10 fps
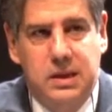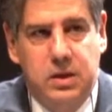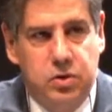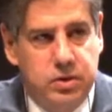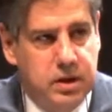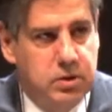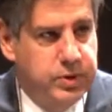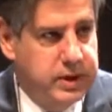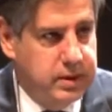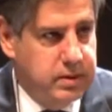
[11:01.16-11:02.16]
you tend to
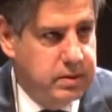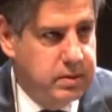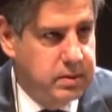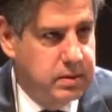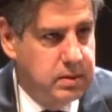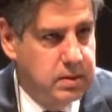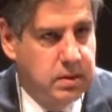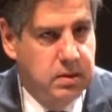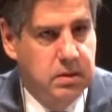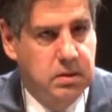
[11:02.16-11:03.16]
protect it,
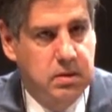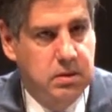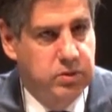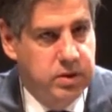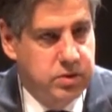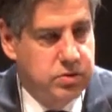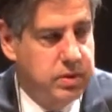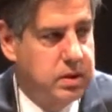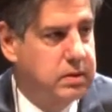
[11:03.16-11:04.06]
your industry.